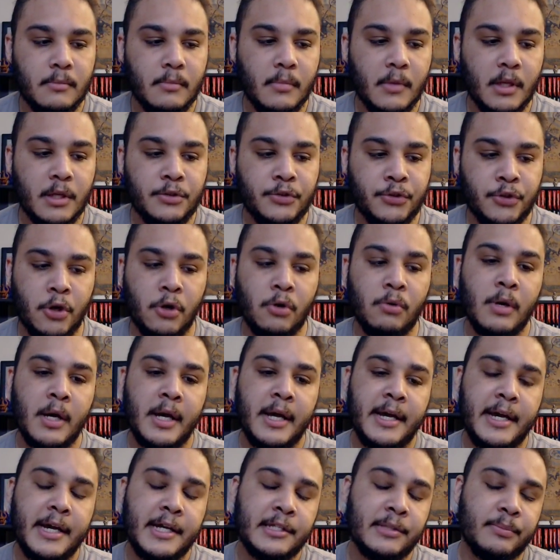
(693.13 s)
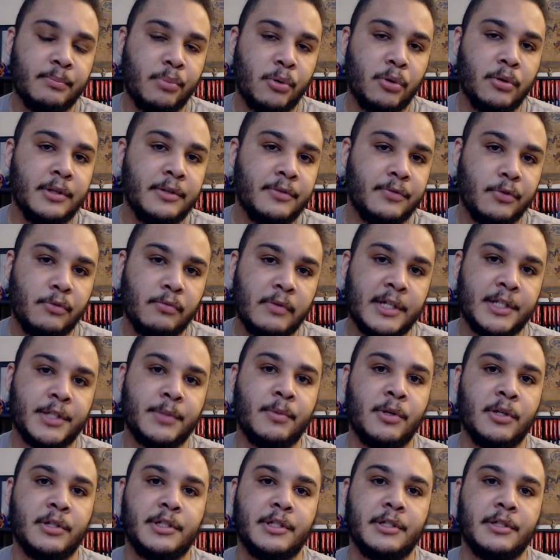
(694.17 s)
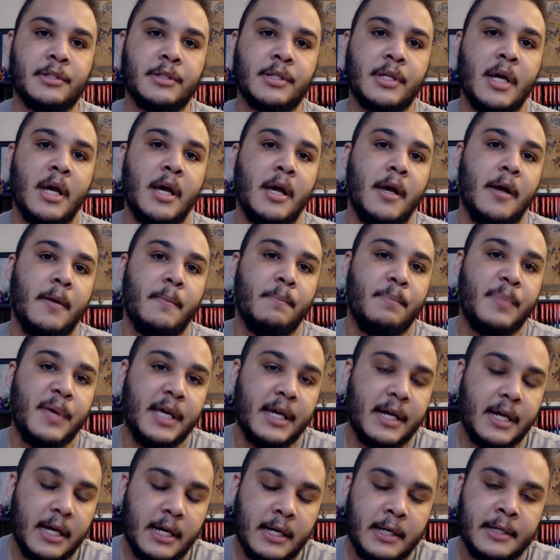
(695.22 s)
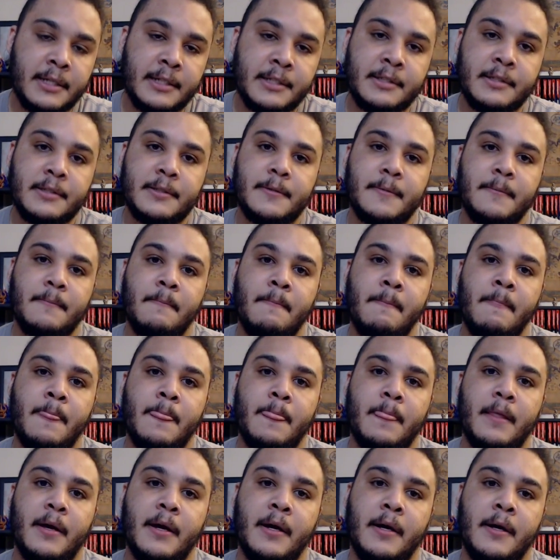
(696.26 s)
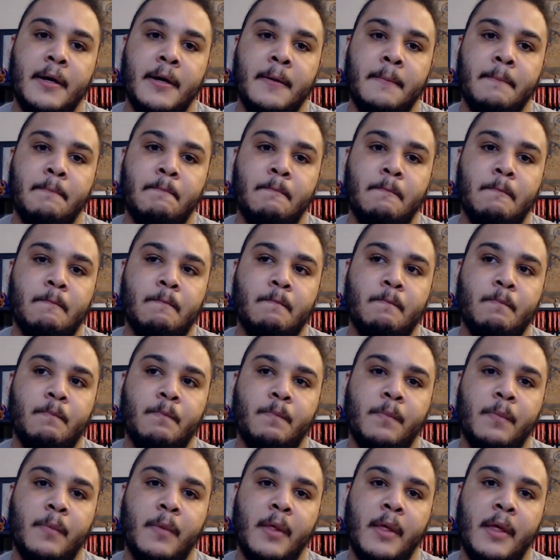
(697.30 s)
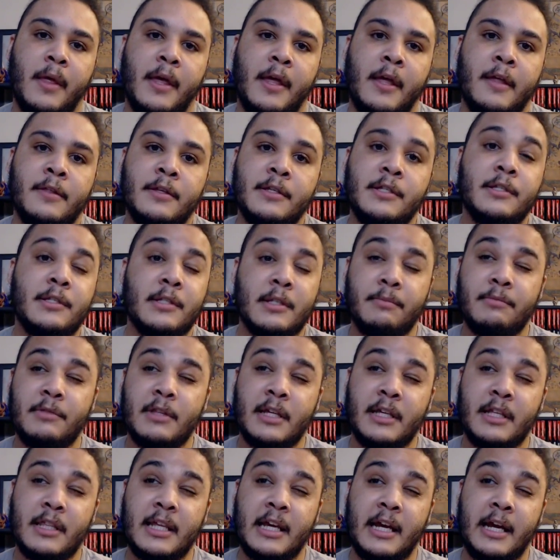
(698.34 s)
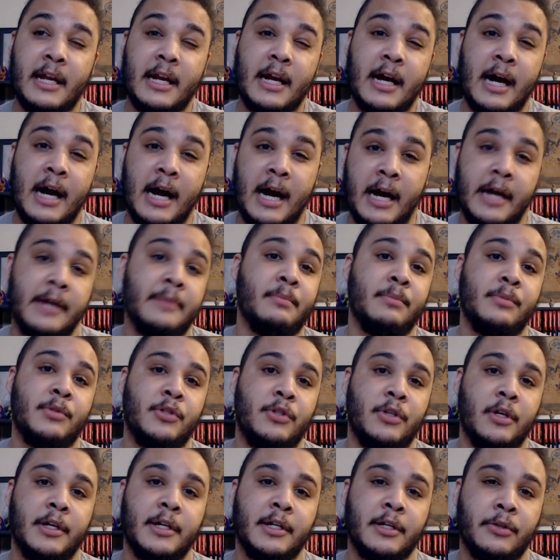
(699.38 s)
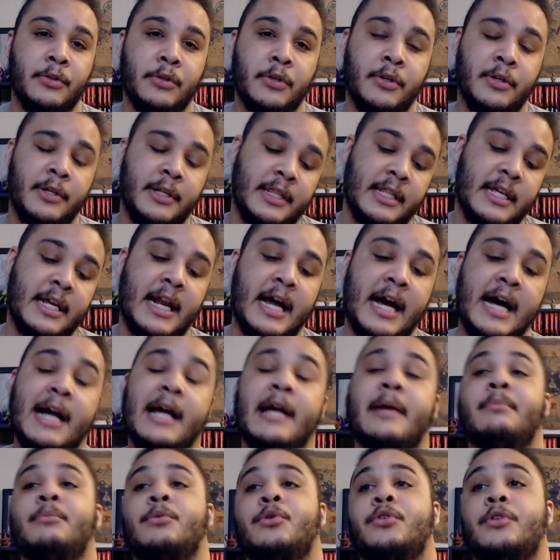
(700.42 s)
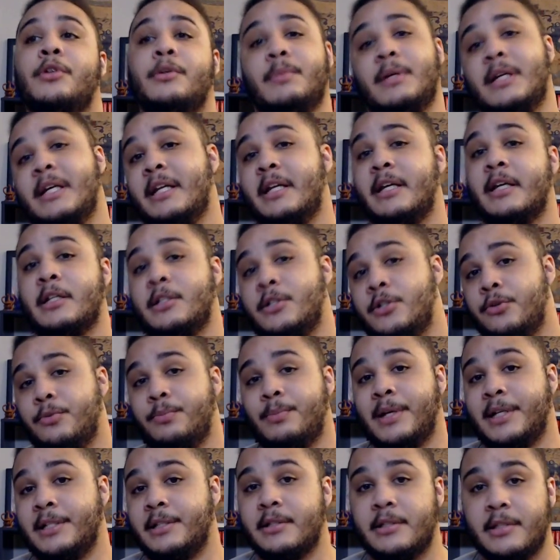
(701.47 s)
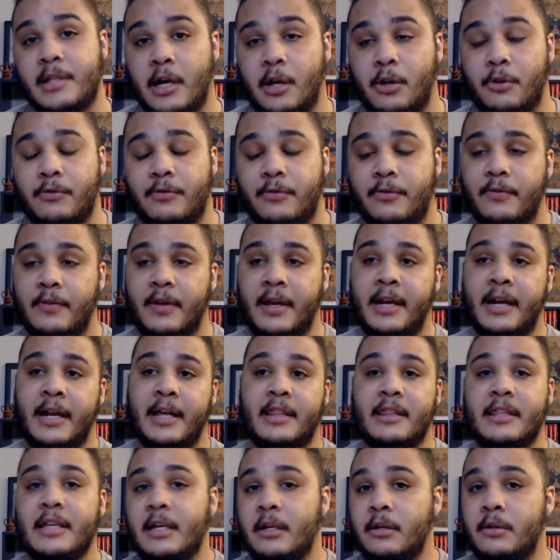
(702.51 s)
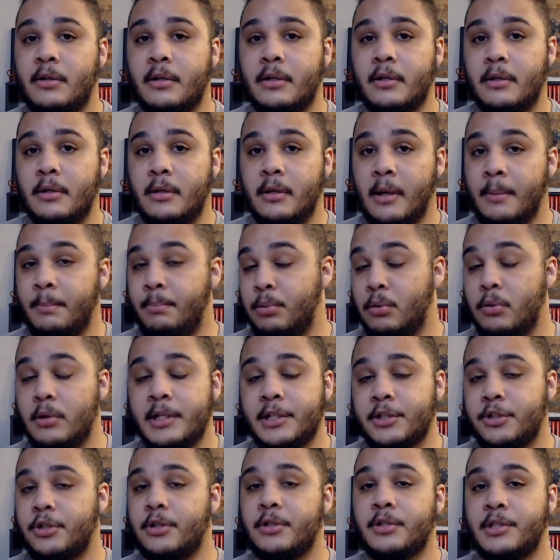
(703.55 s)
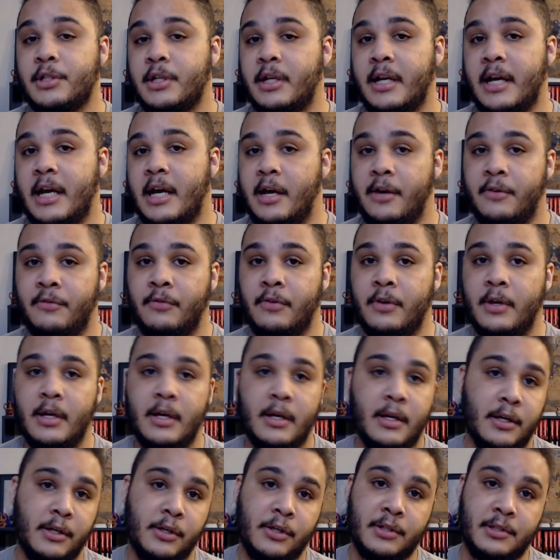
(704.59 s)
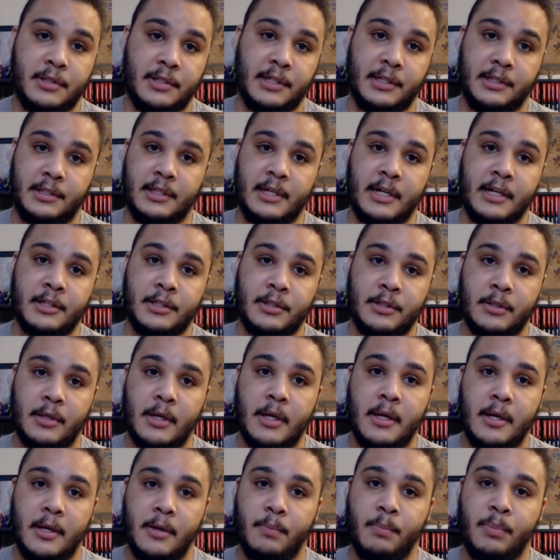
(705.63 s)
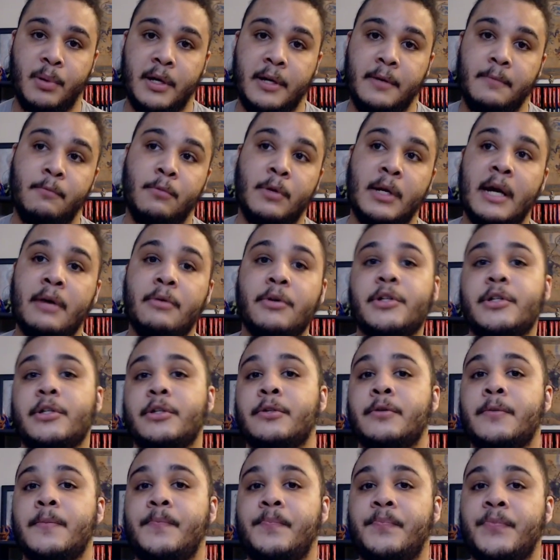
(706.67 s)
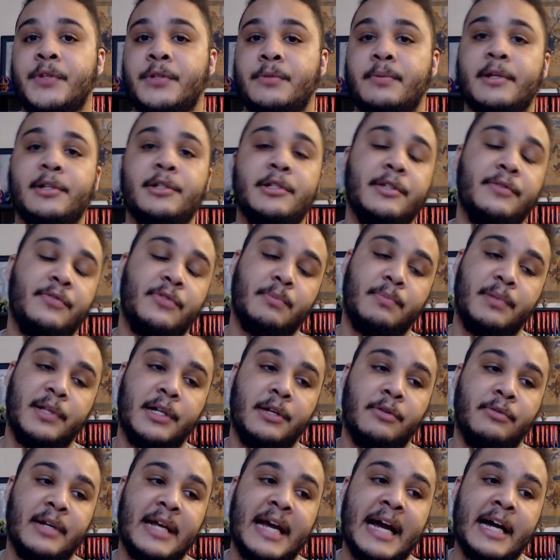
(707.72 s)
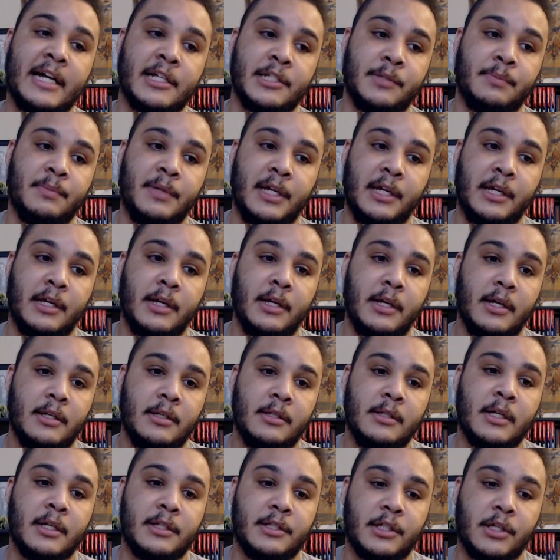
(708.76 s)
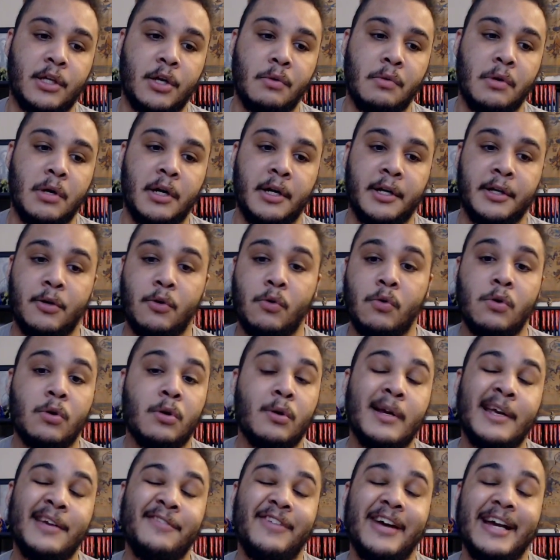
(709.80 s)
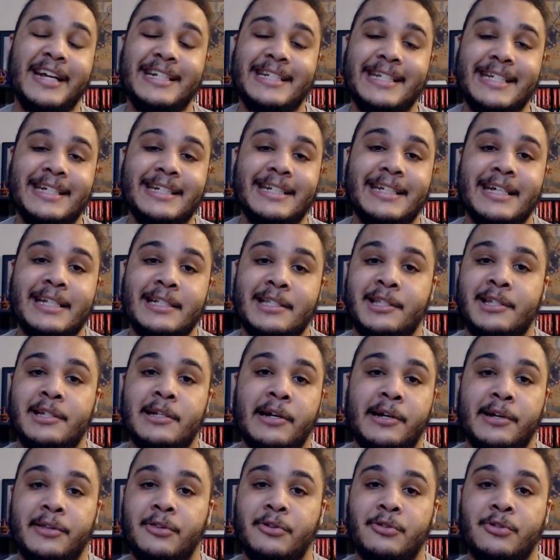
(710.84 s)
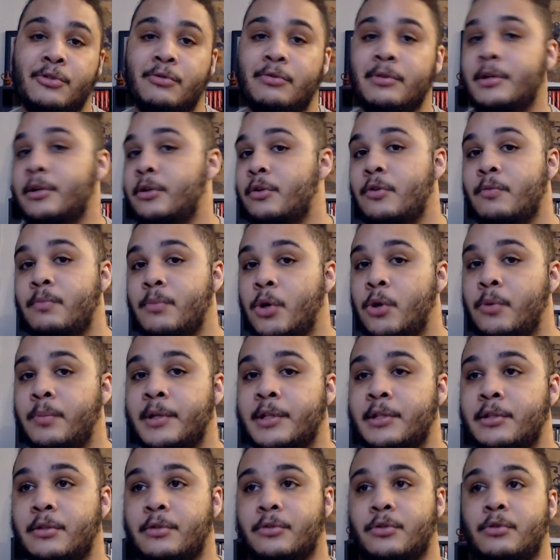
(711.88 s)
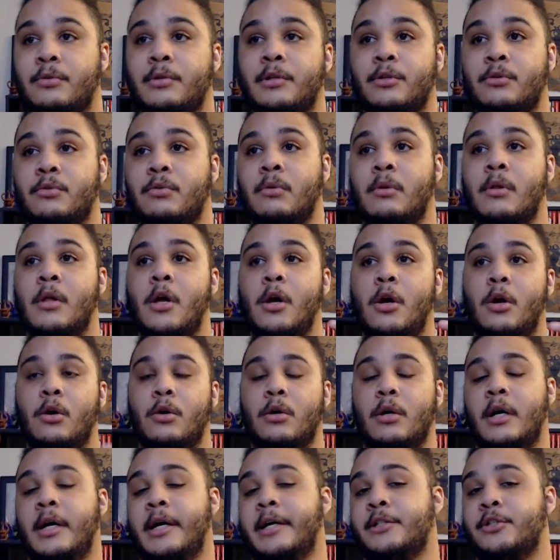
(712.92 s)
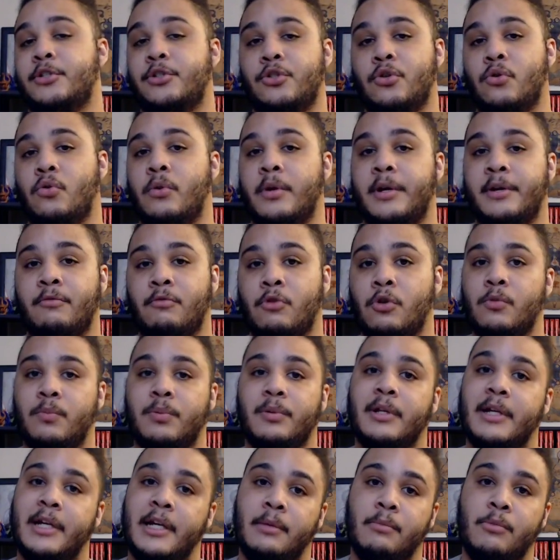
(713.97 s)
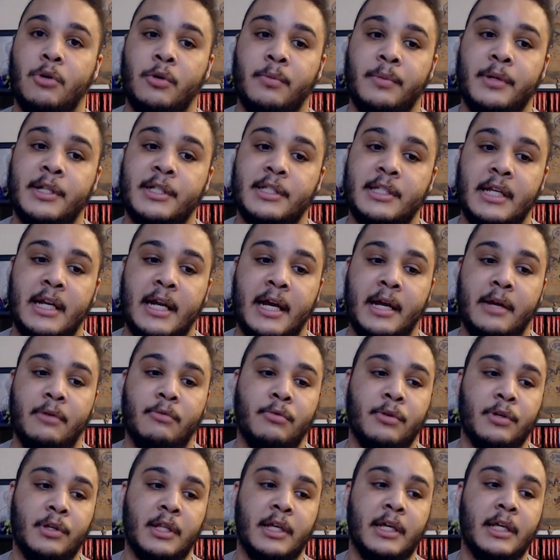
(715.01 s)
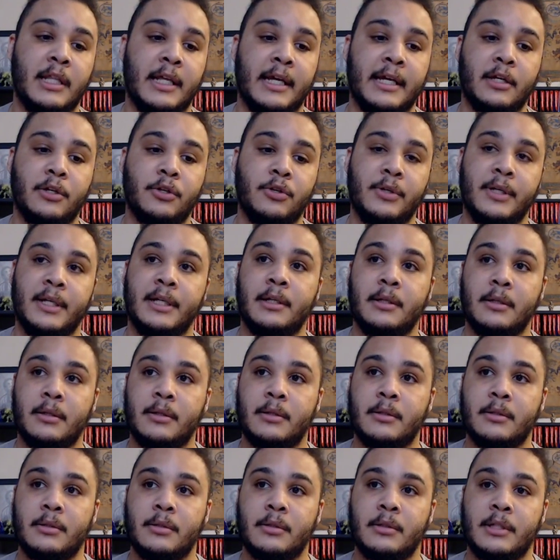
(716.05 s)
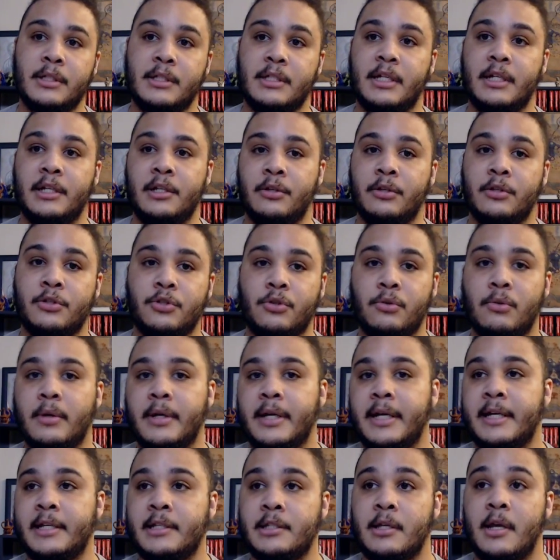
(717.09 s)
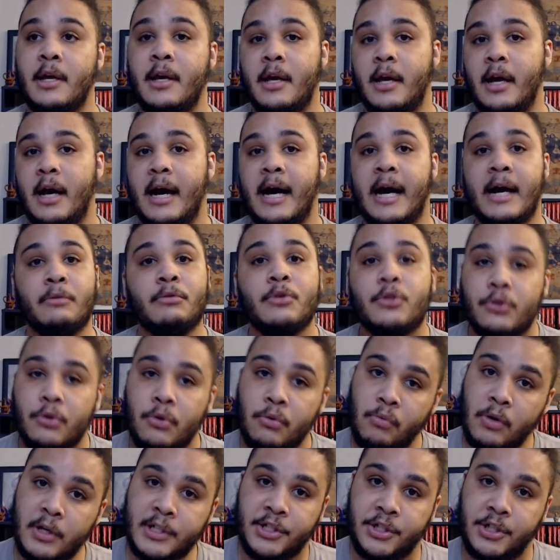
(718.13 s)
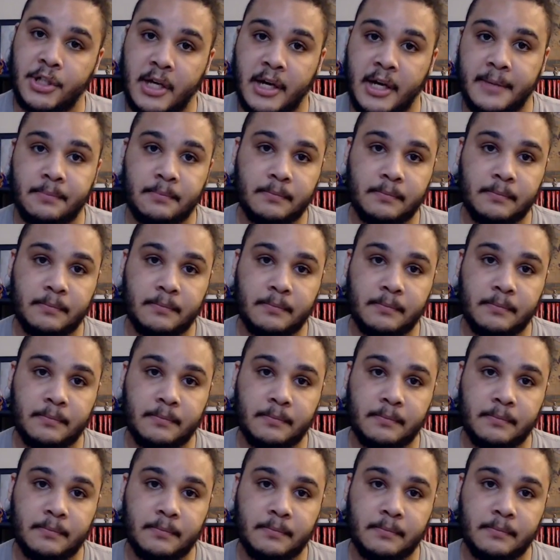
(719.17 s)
So it's important for West Marches because, and this is something that I'm starting to learn and that I'm going to be getting into myself, and I'm pretty sure it's going to have good success. But what I would do, especially if a player would ask me not to go on, or if I did get stuck in those critical moments, those critical story role-playing moments, and I really, like, couldn't continue the story, is I would do a one-shot.